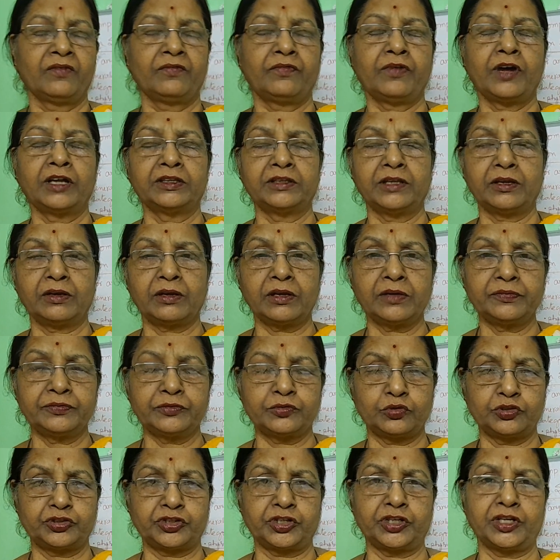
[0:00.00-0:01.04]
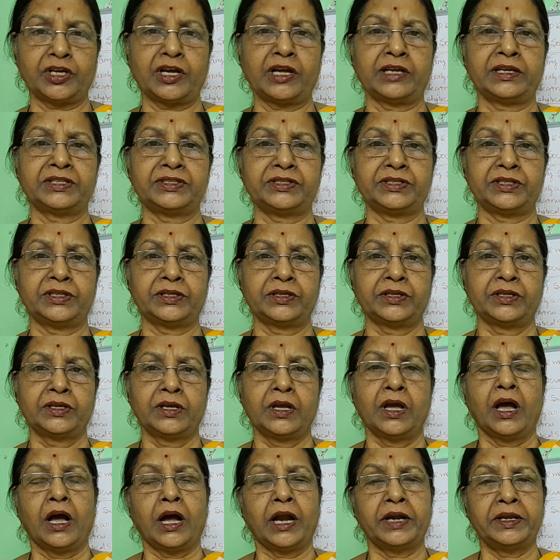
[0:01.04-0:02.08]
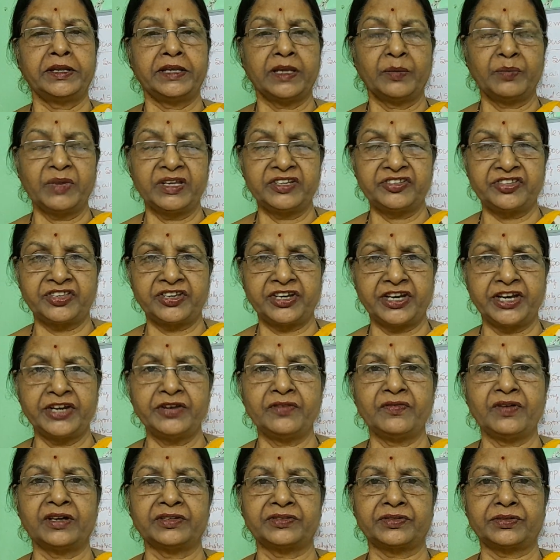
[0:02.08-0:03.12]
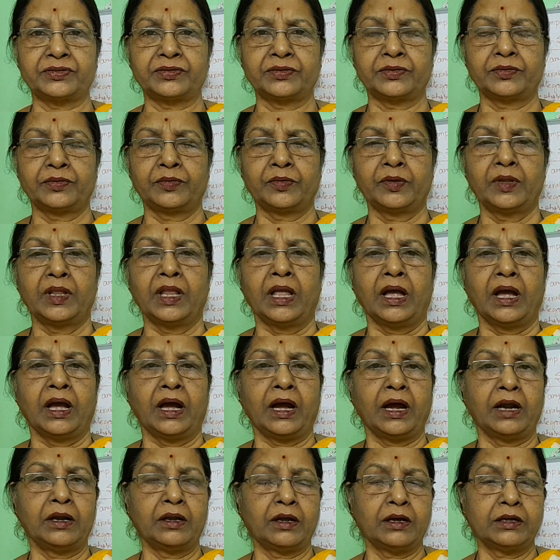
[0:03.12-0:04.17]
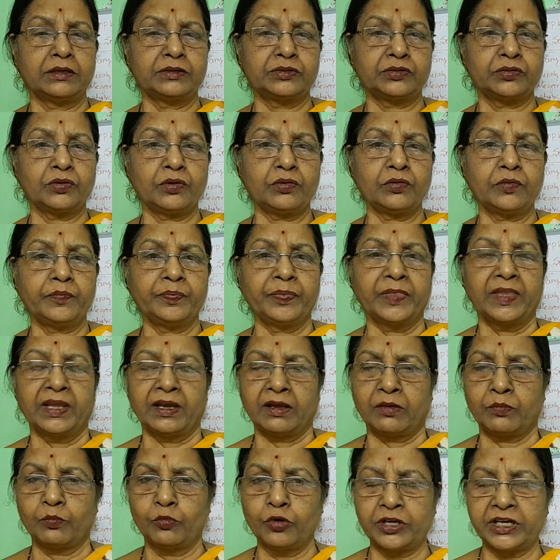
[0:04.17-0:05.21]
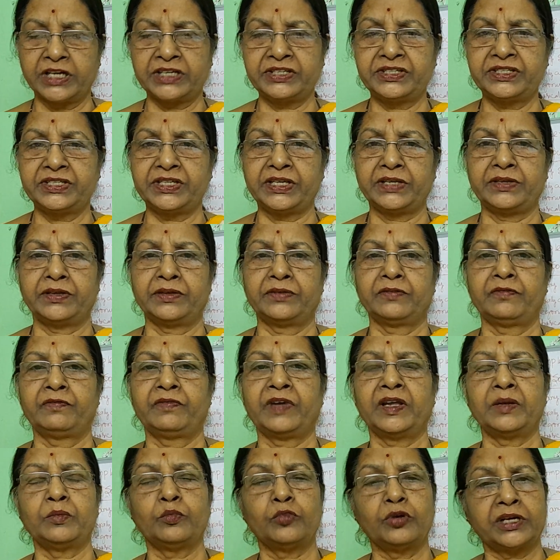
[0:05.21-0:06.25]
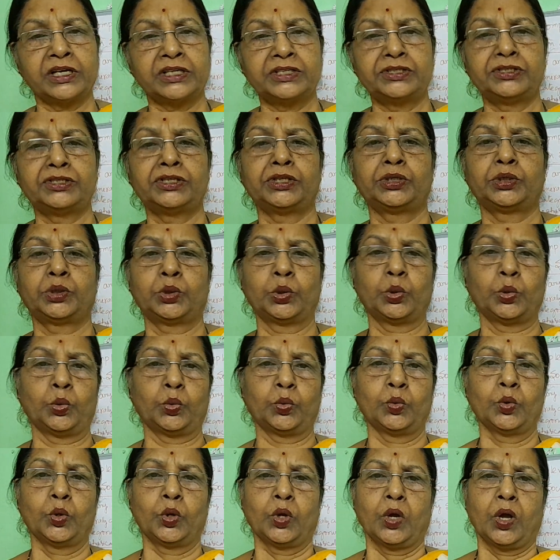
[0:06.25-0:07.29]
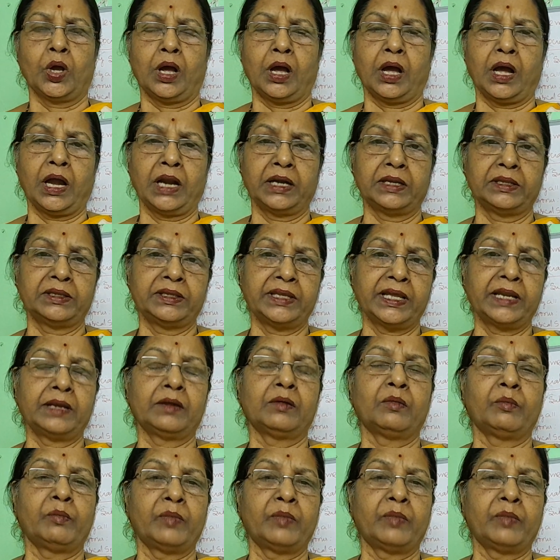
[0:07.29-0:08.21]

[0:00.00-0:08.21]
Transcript: father of sociology, and M.N. Srinivas, and also Mukherjee 1, Mukherjee 2, and then